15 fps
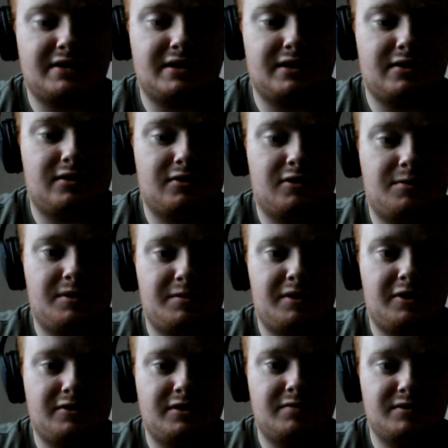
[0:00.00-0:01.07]
he got a couple of
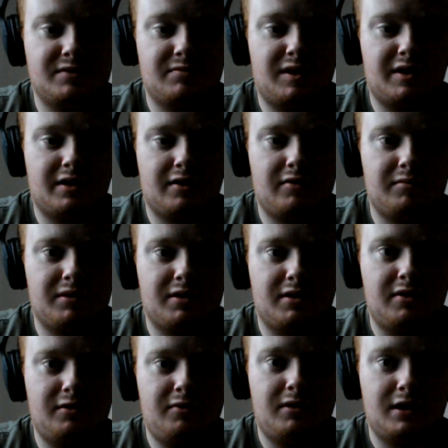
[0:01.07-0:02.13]
podiums in Monaco and
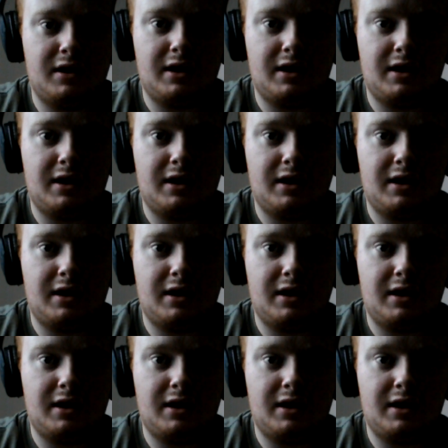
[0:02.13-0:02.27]
Baku,